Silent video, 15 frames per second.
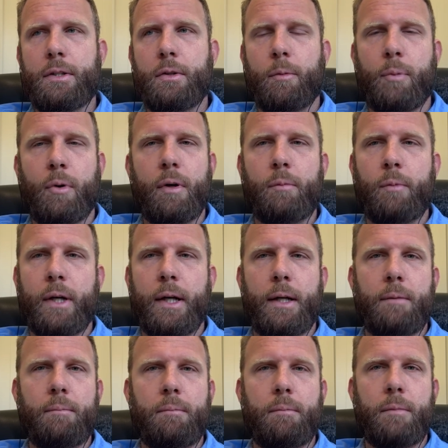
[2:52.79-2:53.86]
to a point
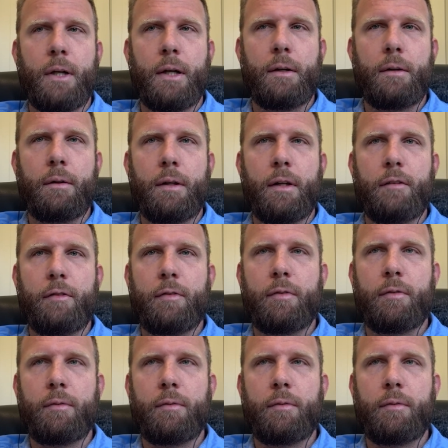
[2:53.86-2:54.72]
where if